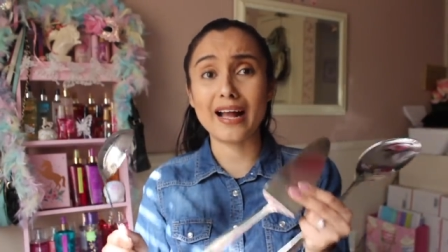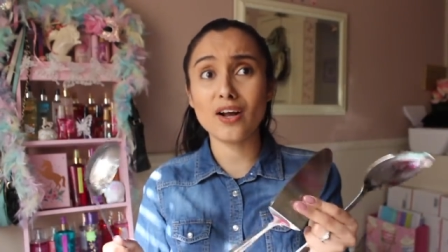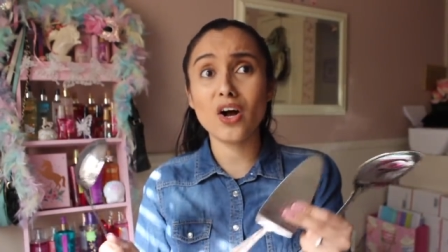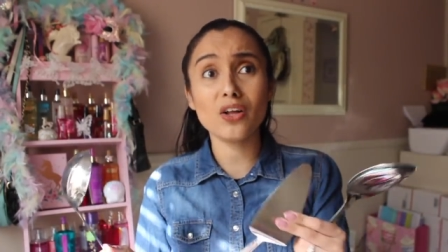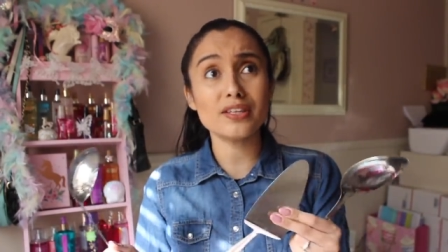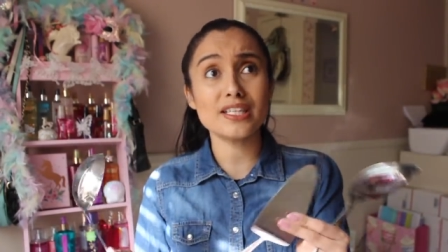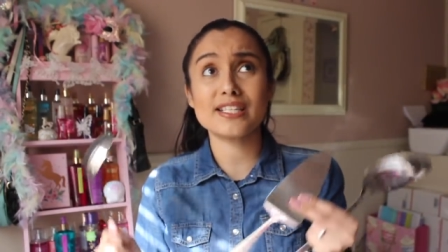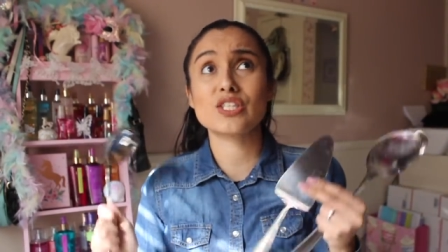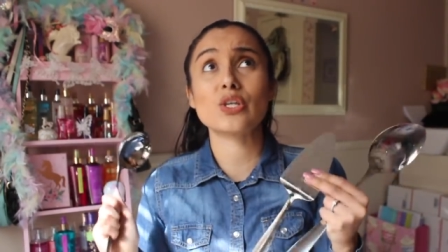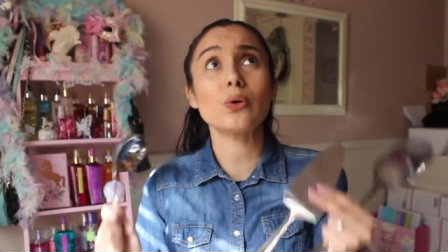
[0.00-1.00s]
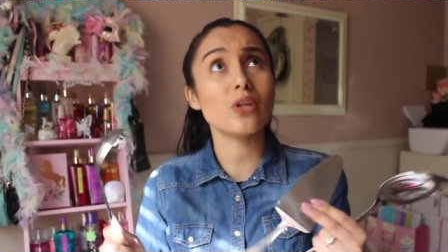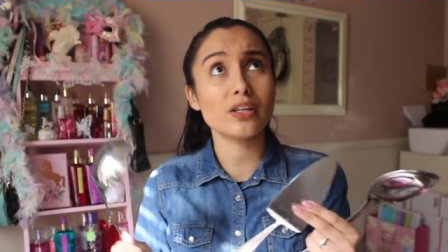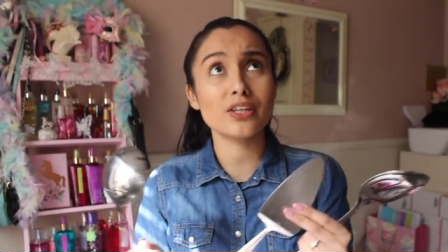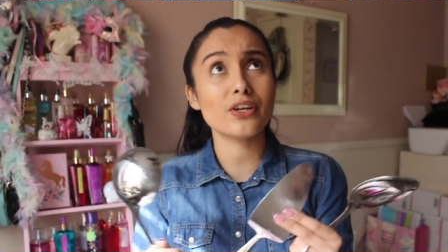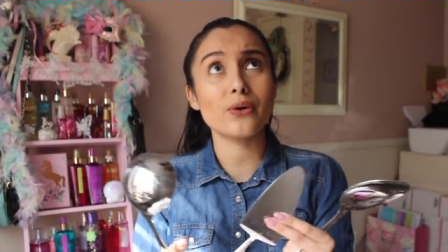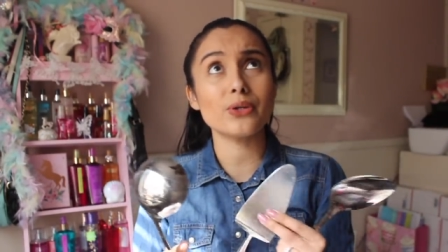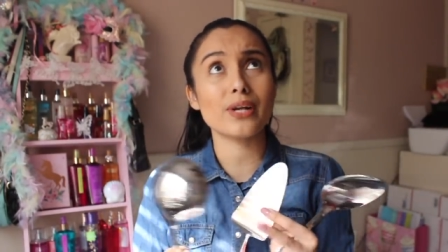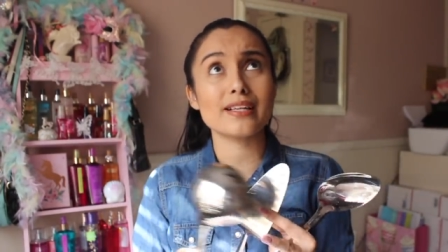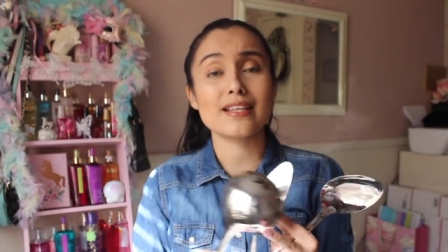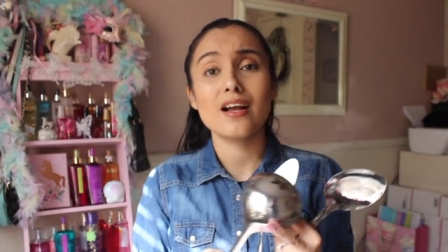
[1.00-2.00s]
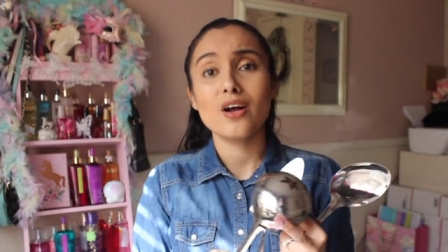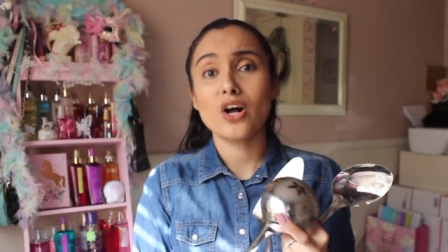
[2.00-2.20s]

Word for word: I hauled these so long ago, you guys.